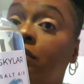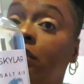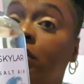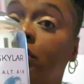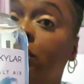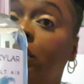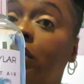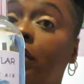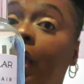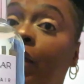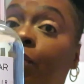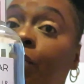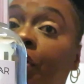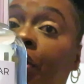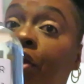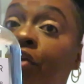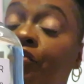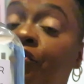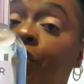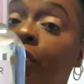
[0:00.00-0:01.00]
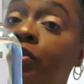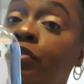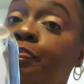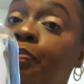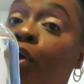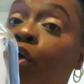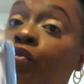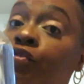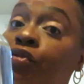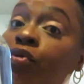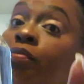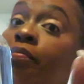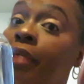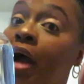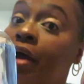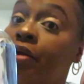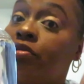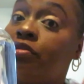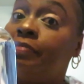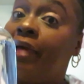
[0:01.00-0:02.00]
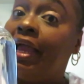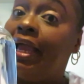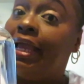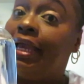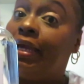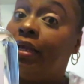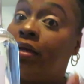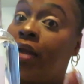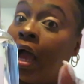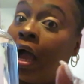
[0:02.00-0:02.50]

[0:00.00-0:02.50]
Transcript: this is like one of the first perfume bottles made.